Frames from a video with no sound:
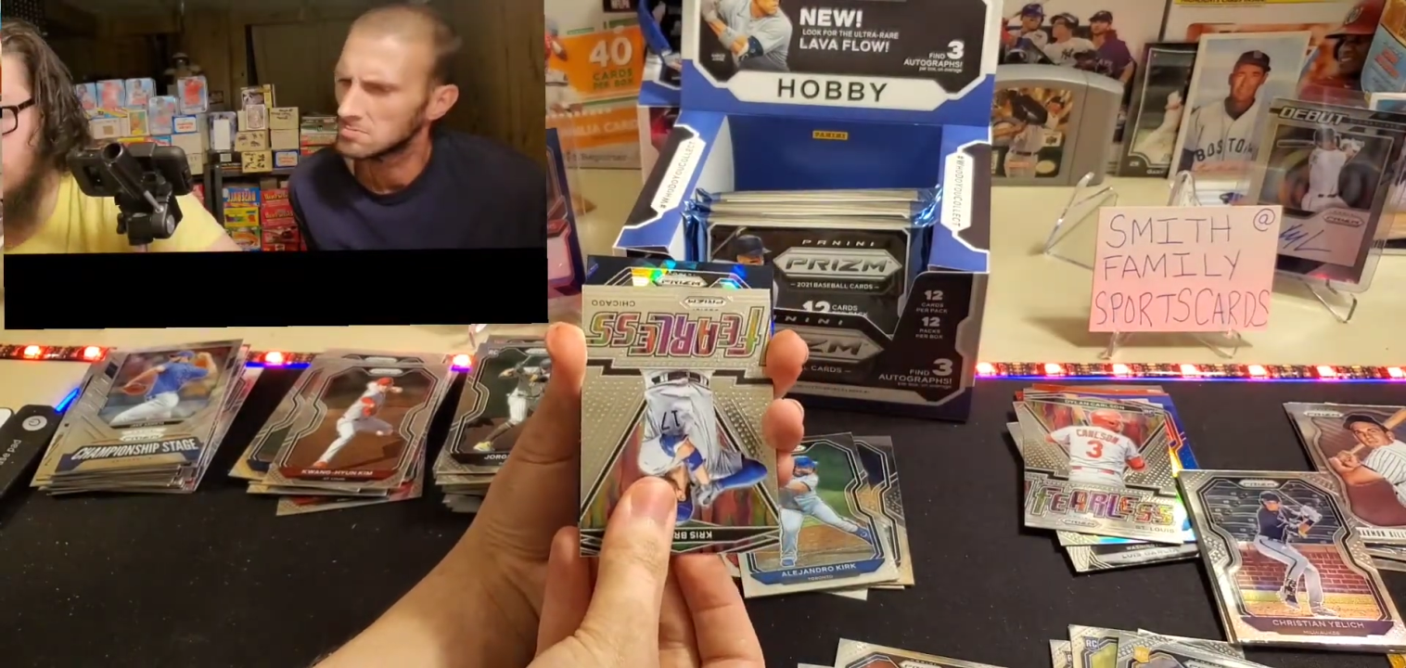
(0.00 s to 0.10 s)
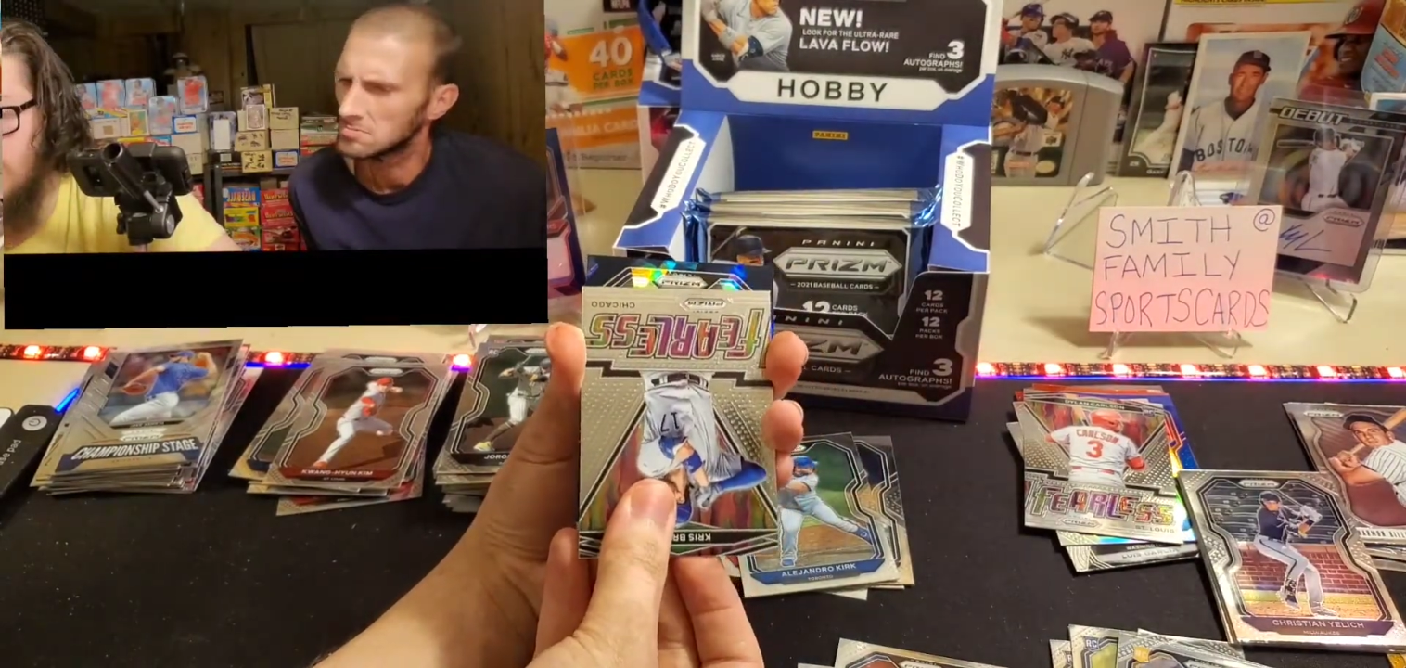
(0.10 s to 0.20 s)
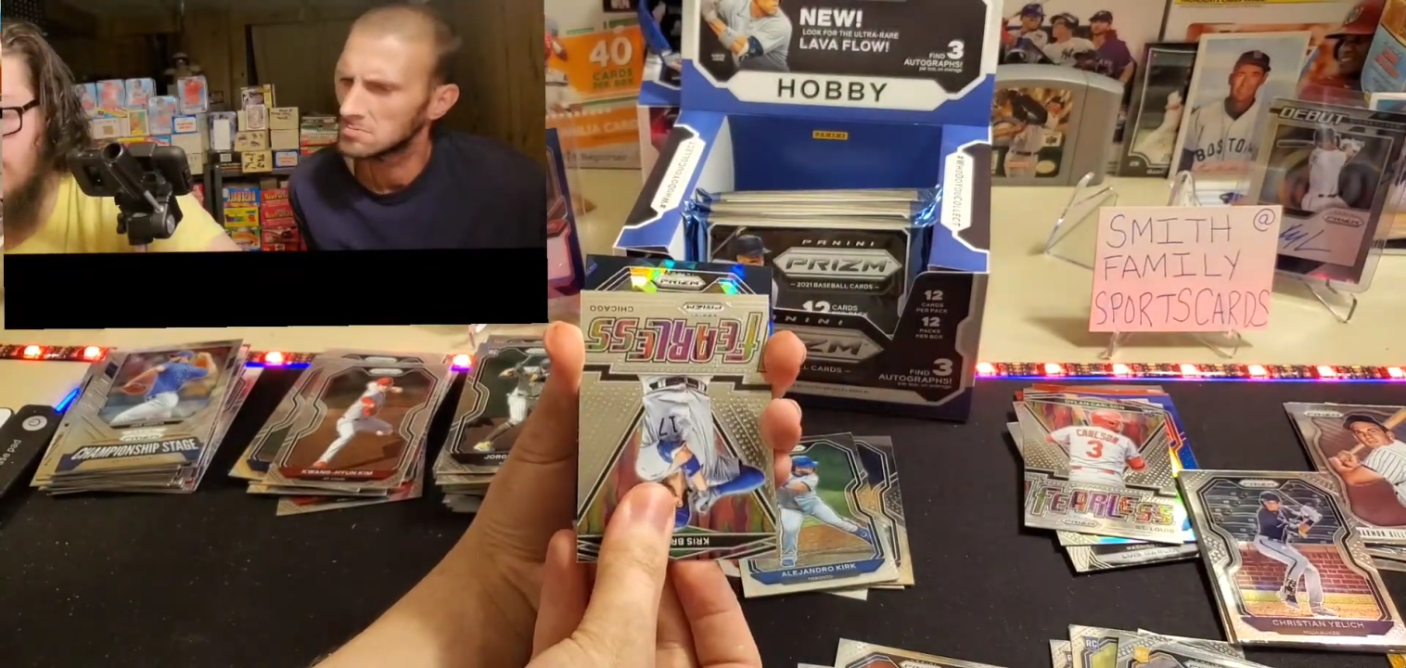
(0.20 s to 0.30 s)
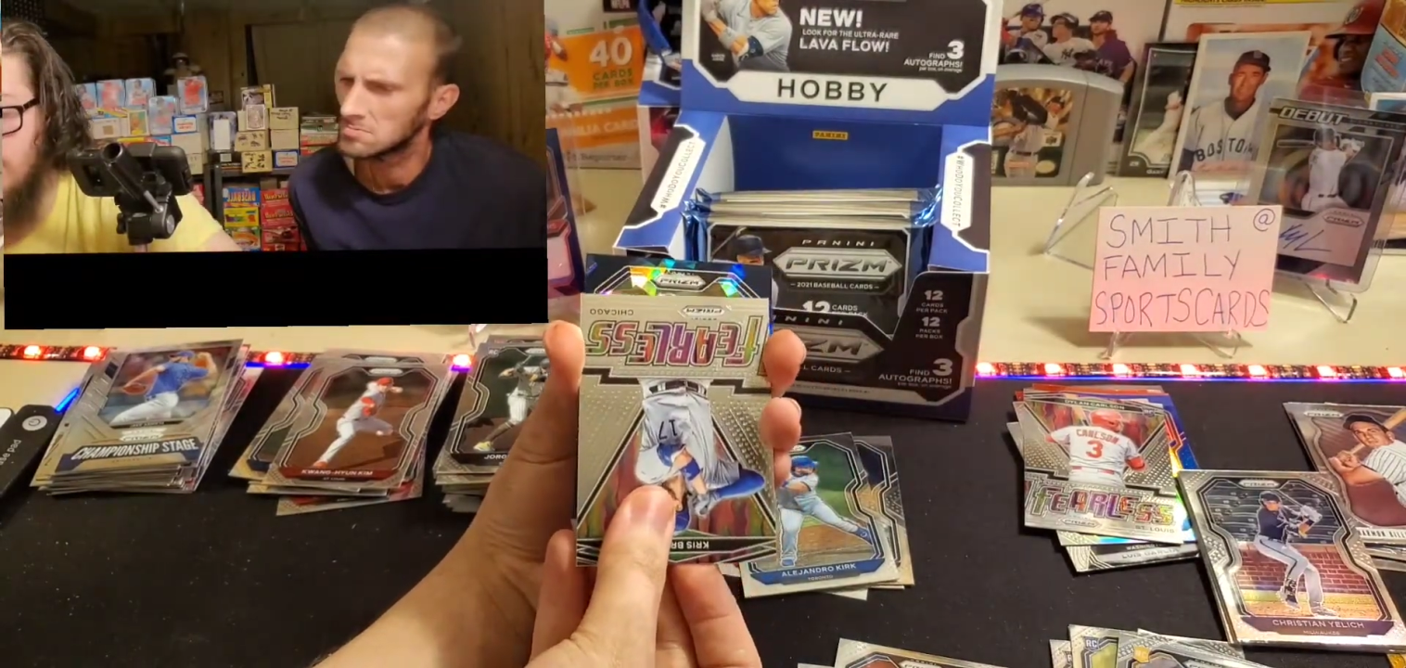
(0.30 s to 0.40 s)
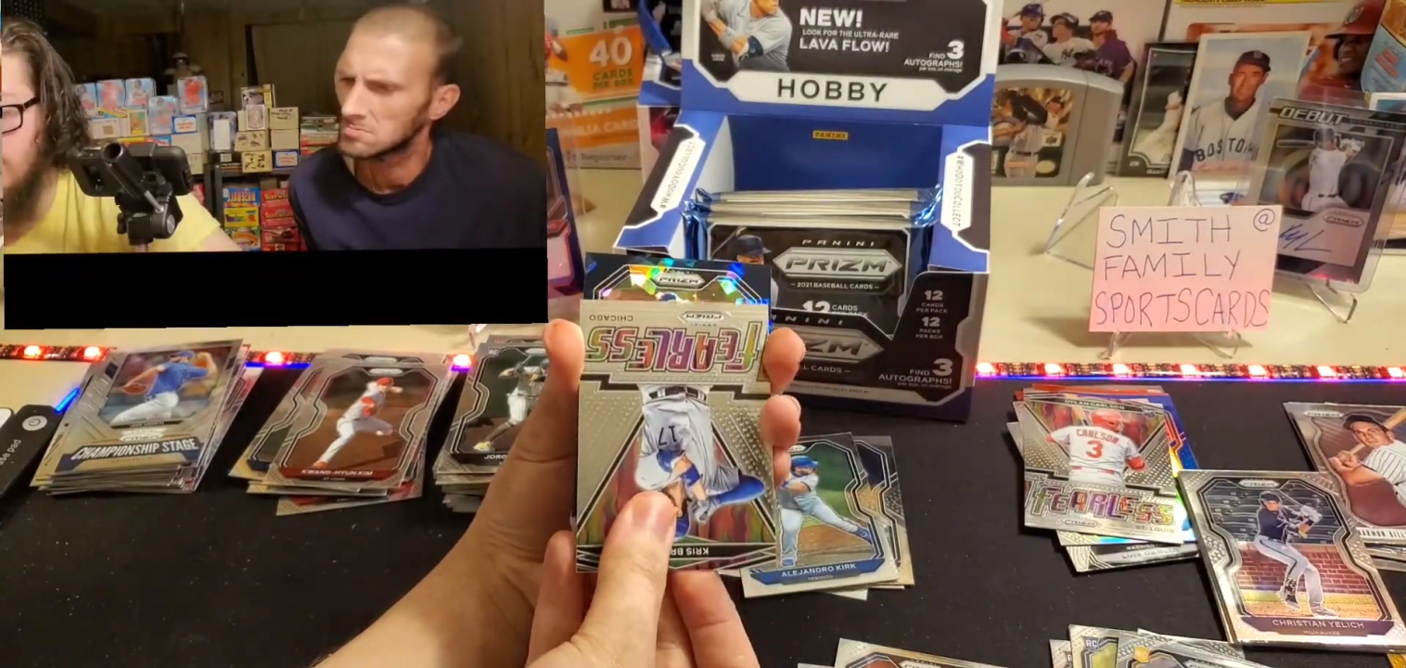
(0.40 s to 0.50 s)

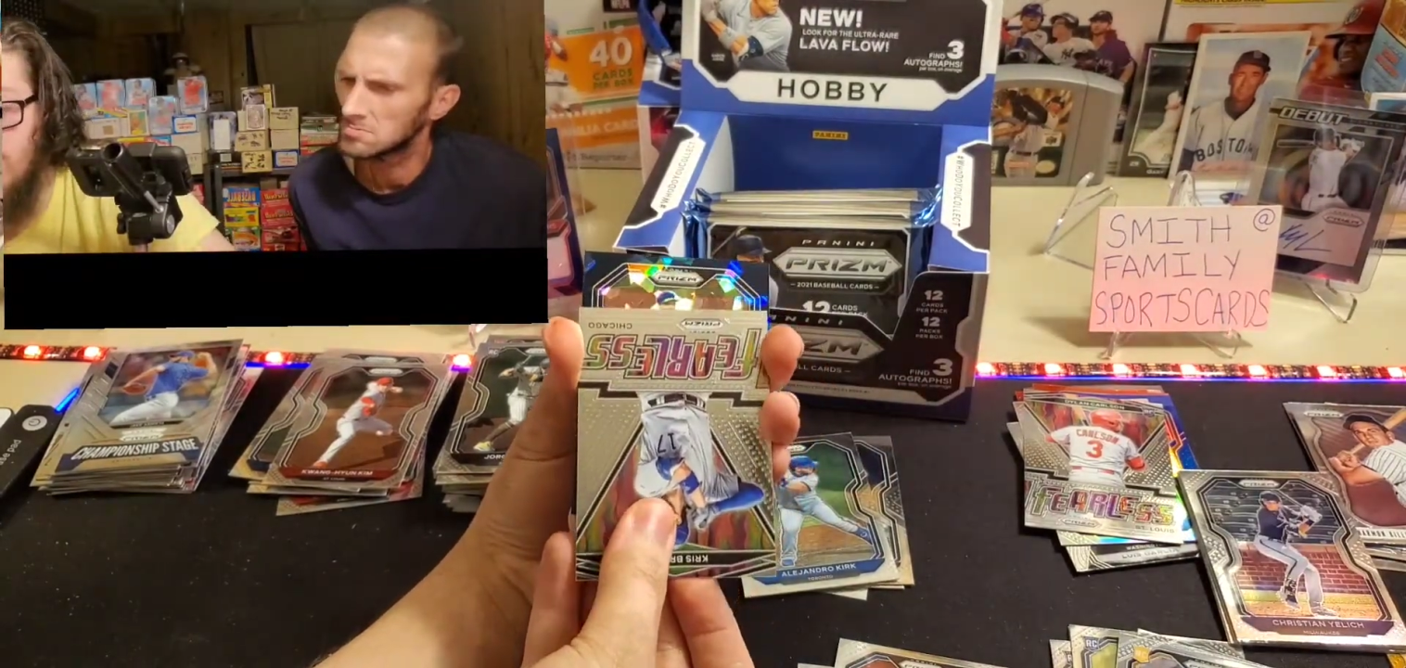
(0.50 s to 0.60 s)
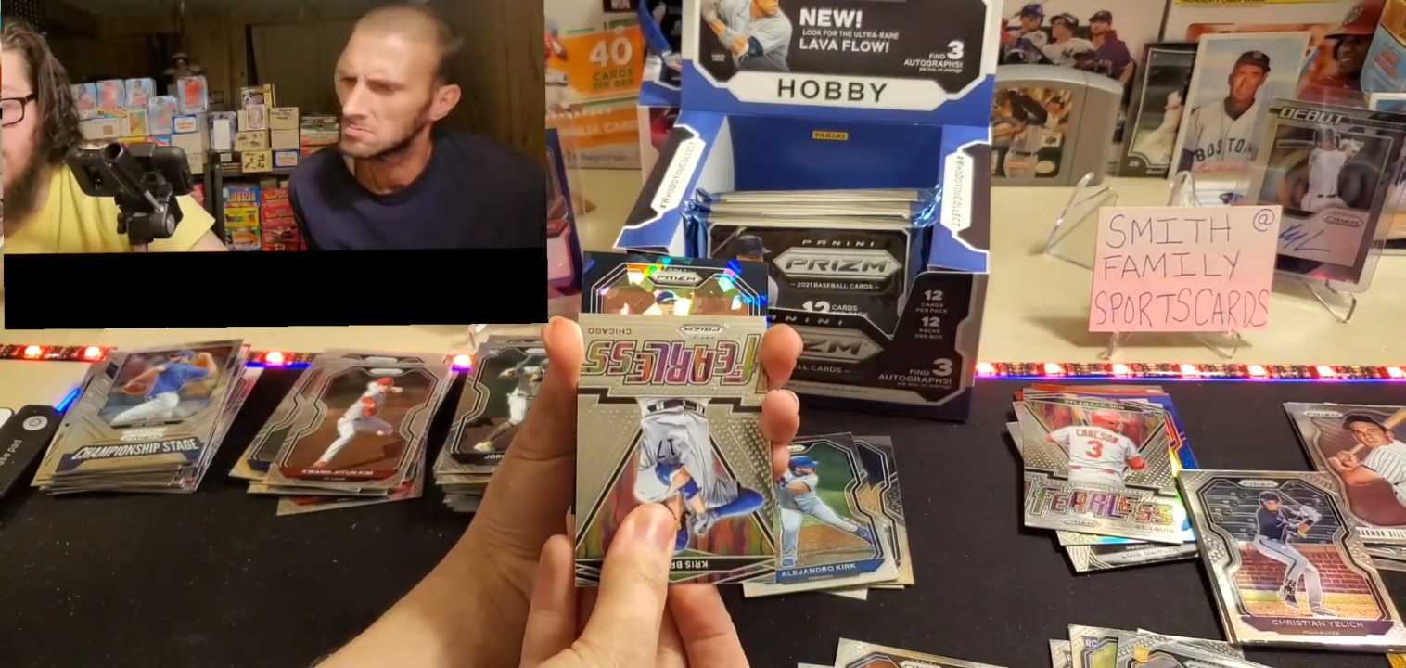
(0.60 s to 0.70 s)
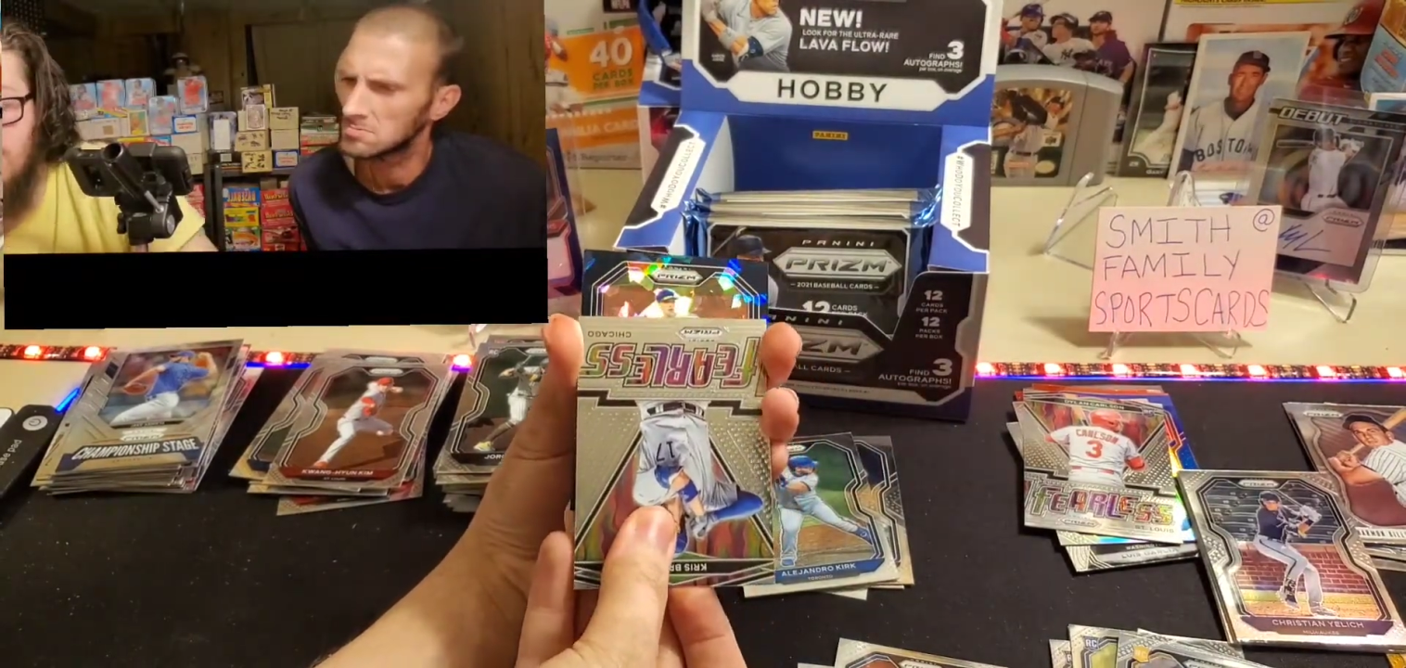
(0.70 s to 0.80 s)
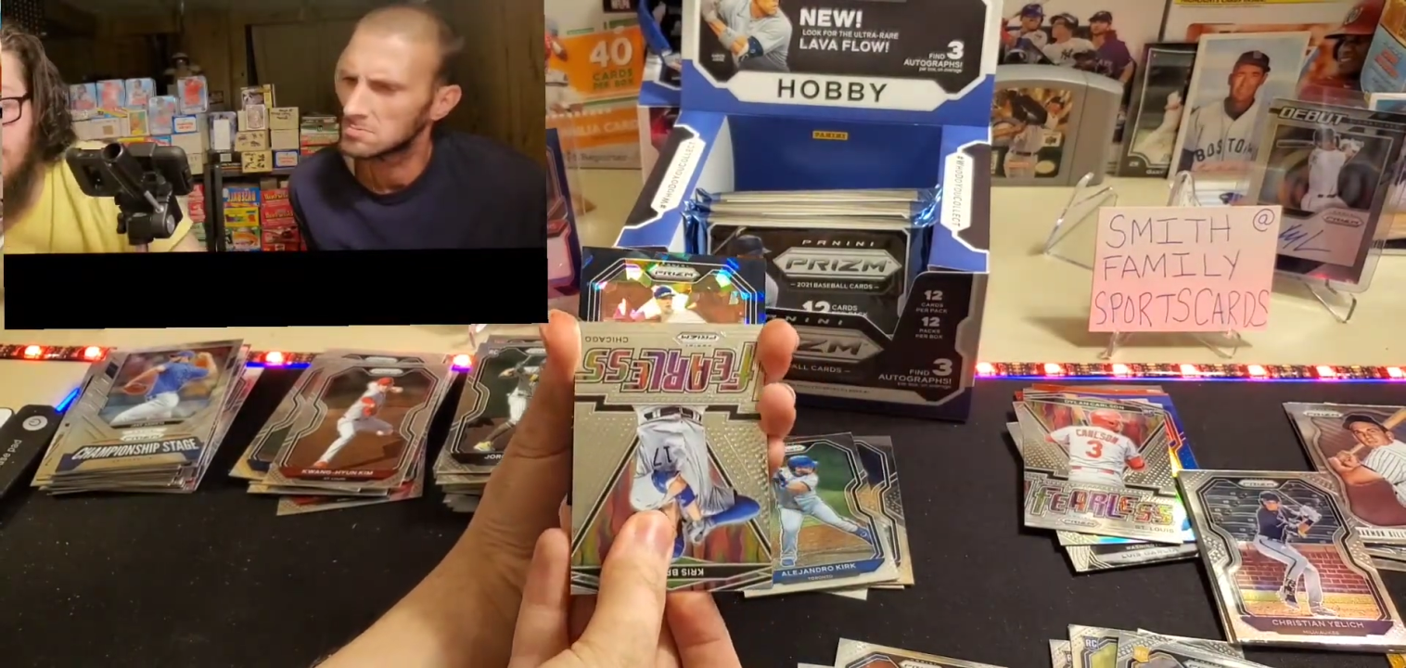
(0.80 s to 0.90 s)
this is